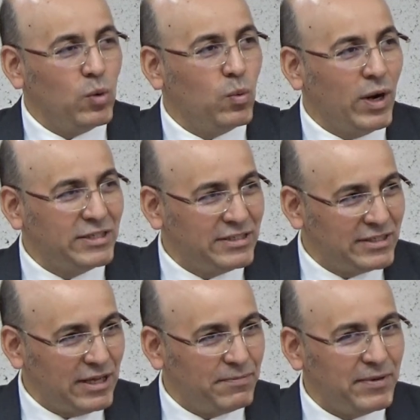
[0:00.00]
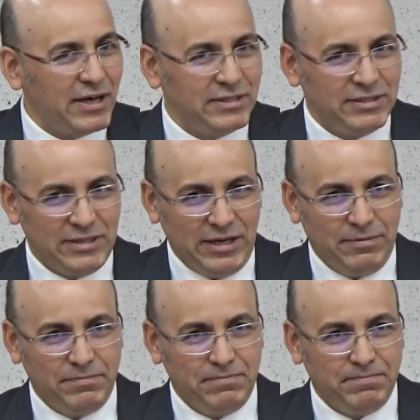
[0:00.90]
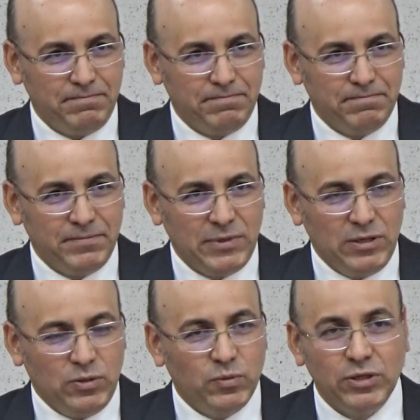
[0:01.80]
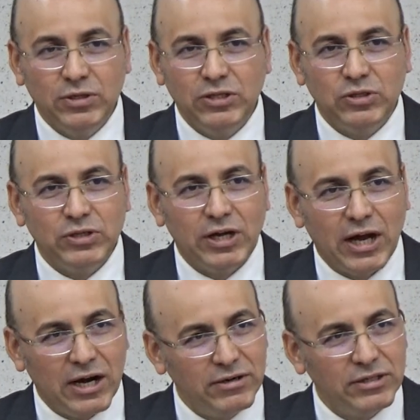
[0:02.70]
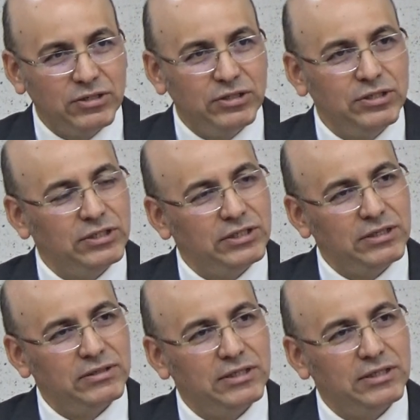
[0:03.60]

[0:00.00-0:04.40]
One step at a time. We don't need to hurry to do things